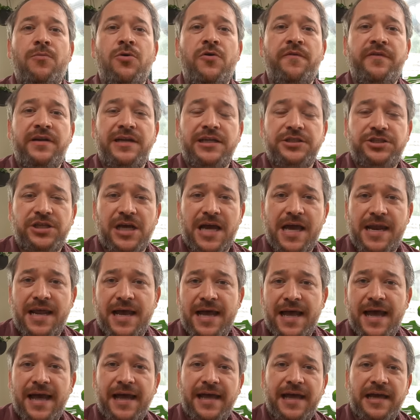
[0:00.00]
moving to
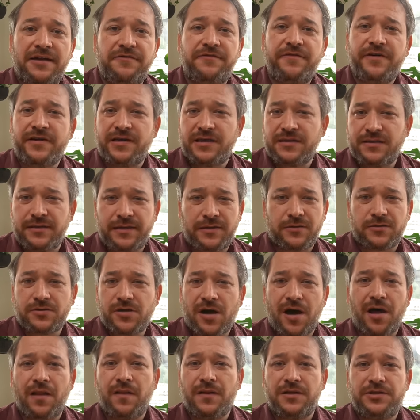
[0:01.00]
China, I had very little
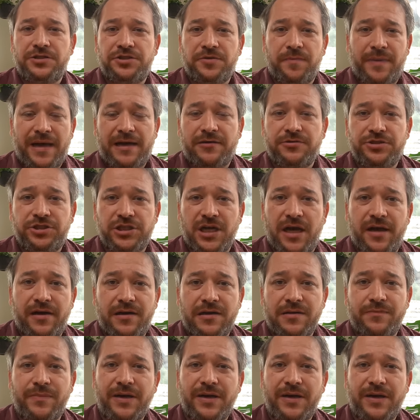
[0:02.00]
knowledge about China,